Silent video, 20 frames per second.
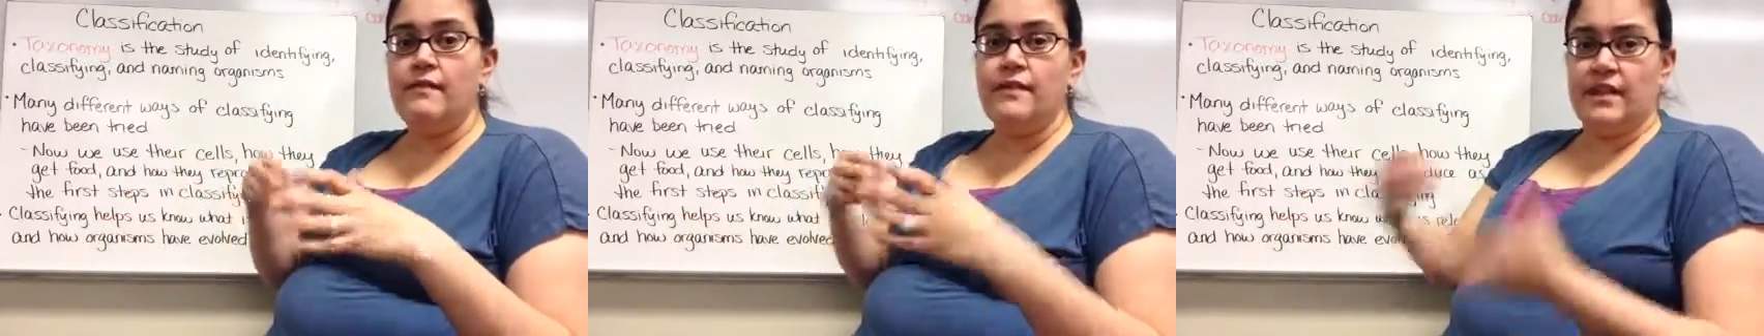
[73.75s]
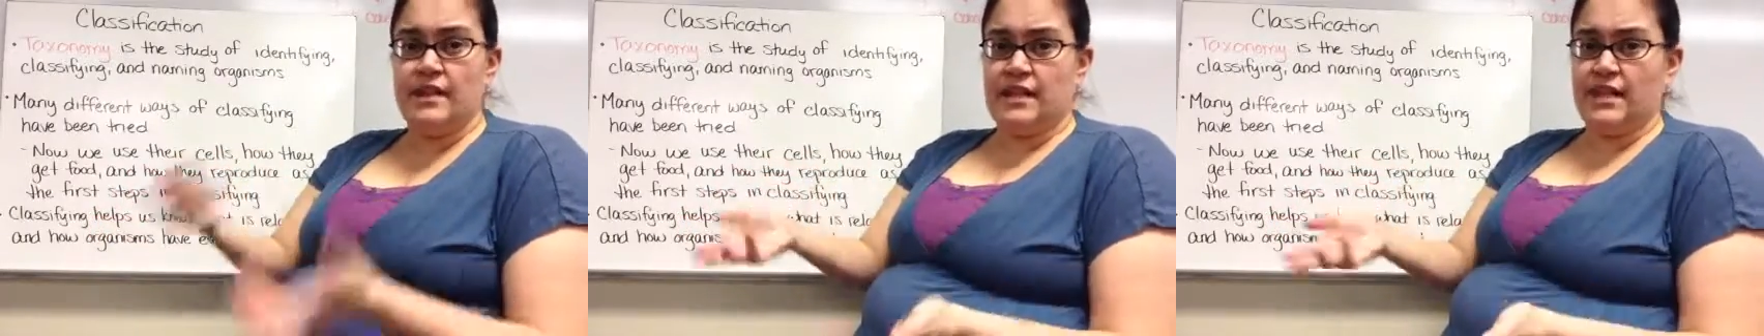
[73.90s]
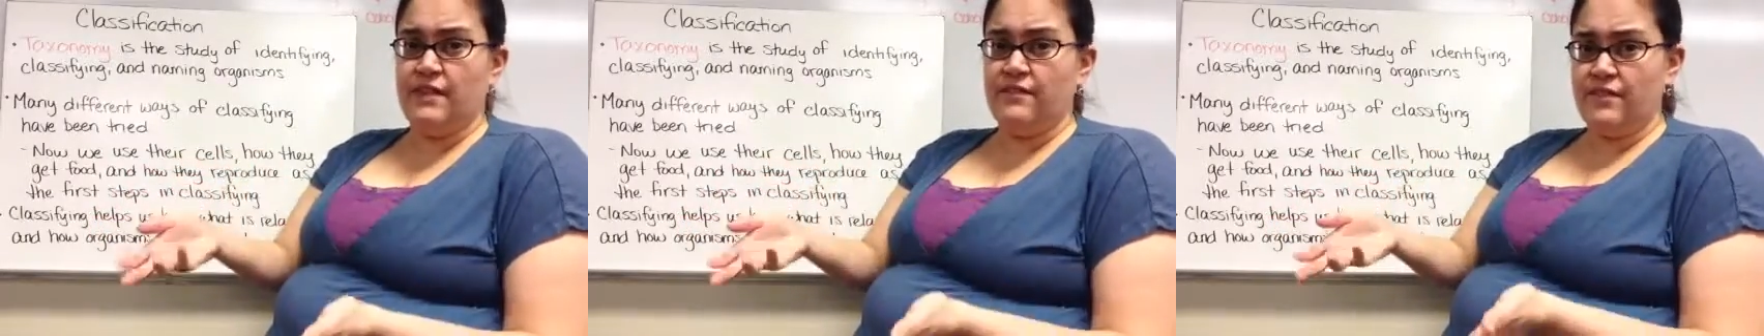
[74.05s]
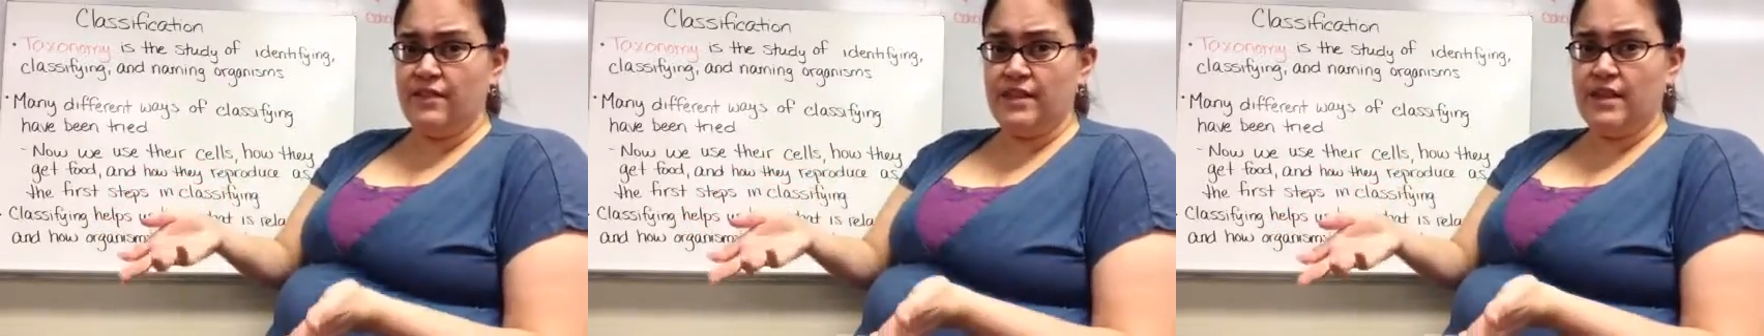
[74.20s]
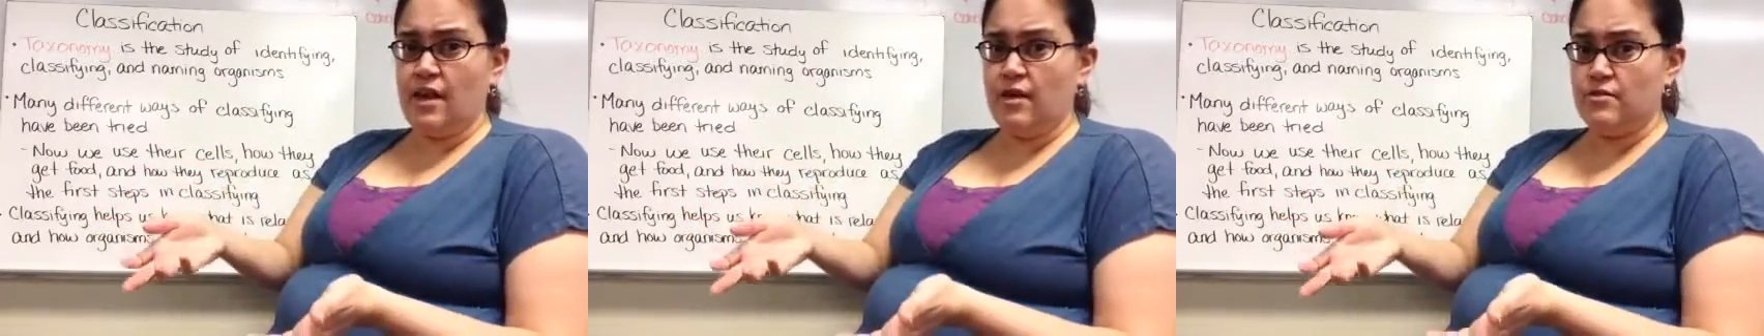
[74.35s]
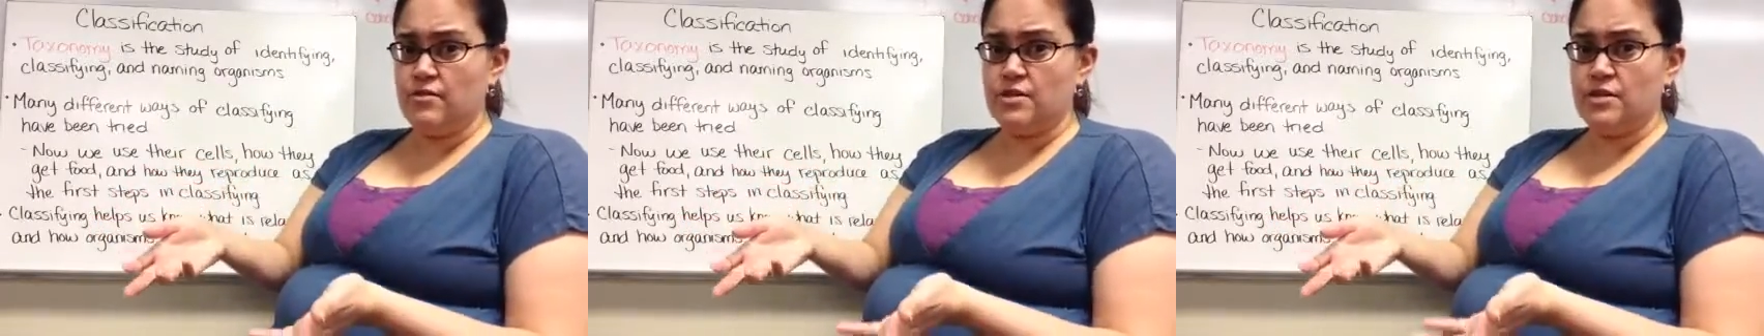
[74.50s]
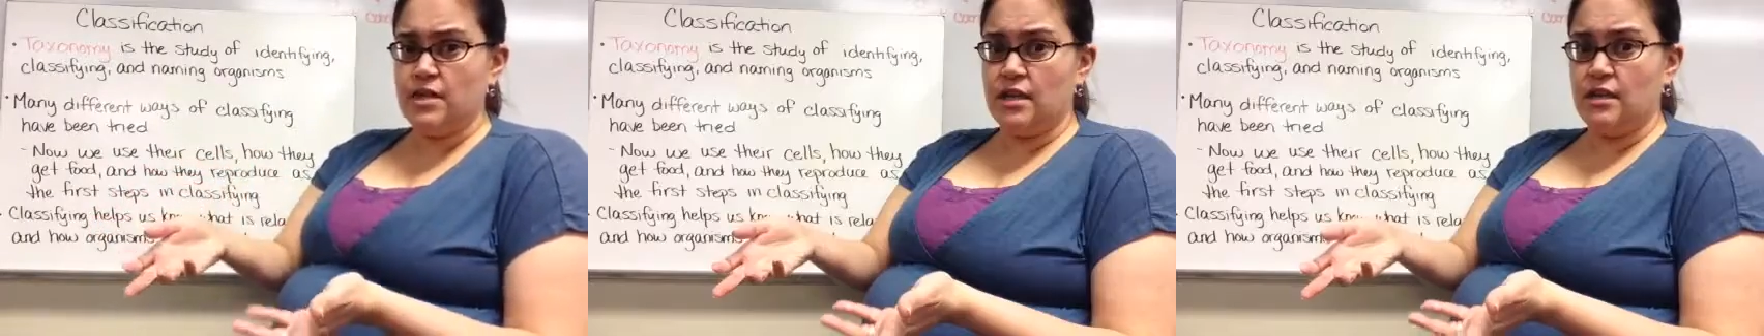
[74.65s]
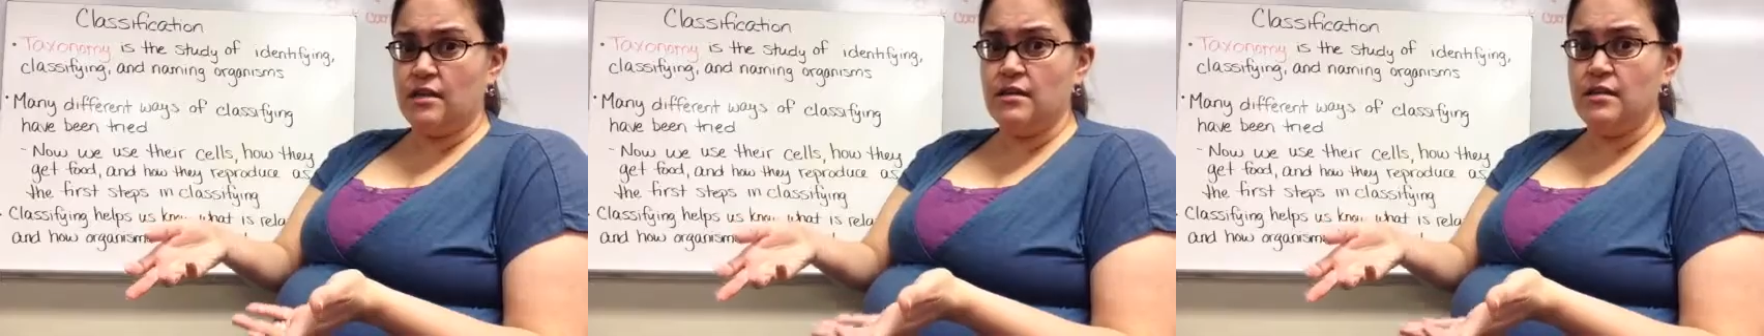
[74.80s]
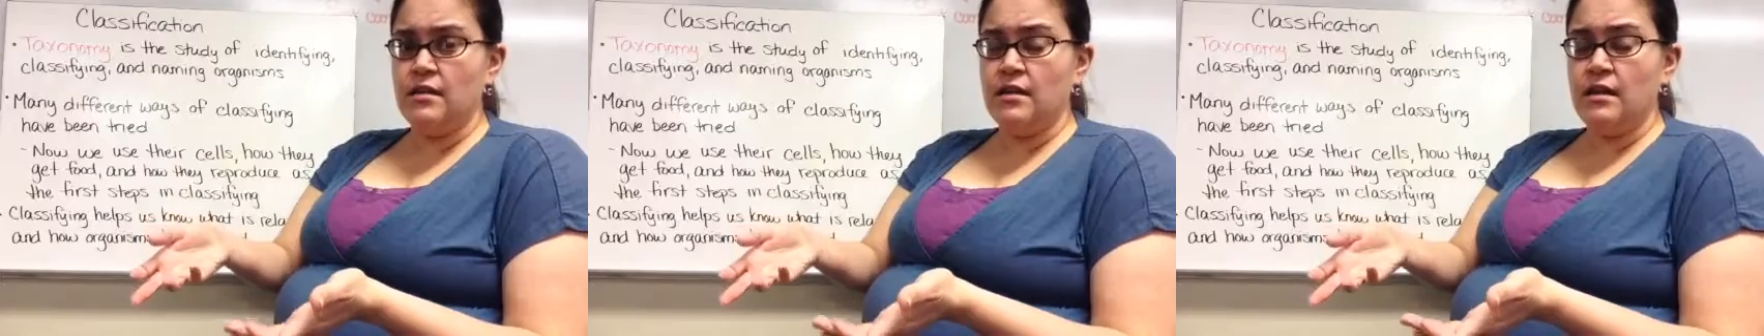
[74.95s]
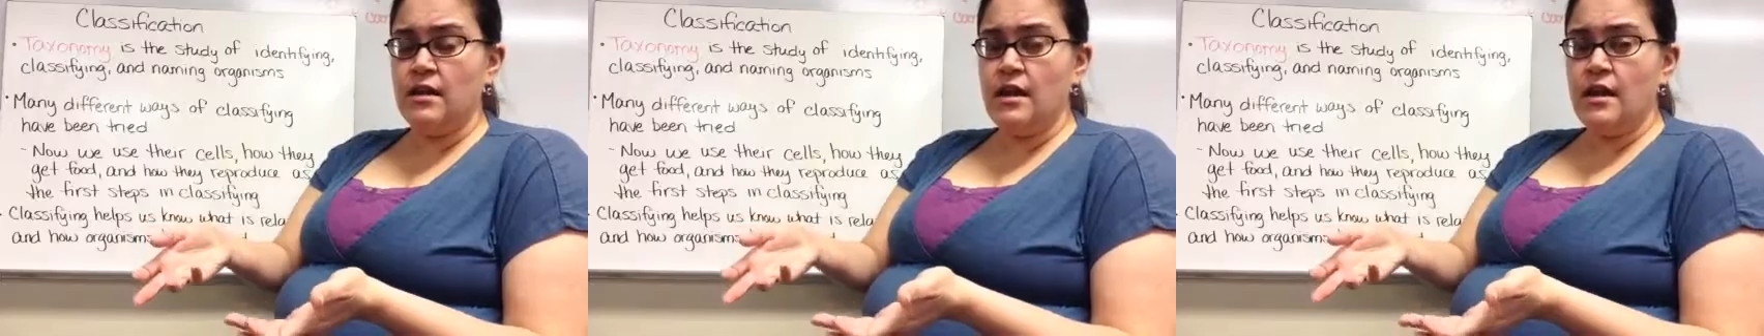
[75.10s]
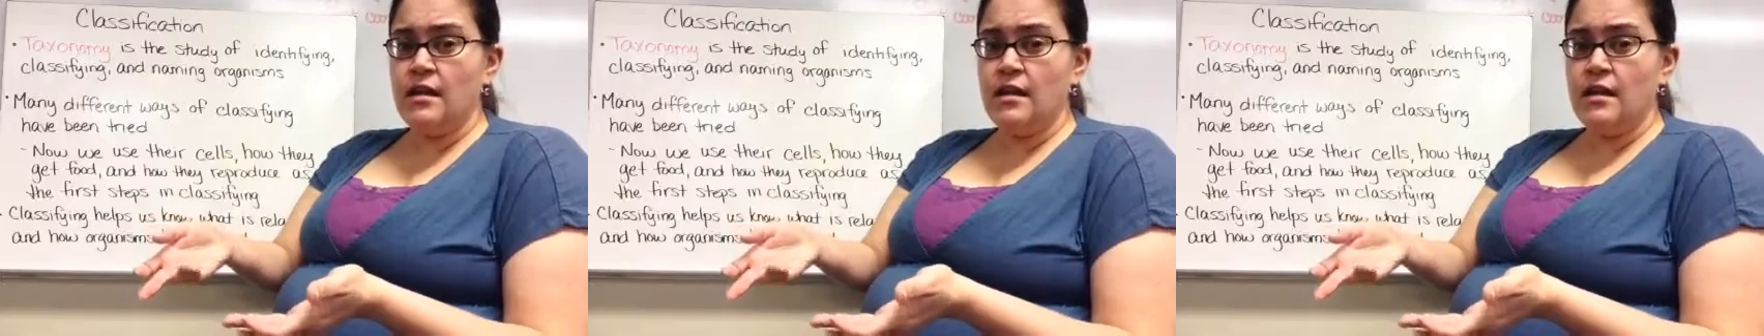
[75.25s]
They live in the ocean,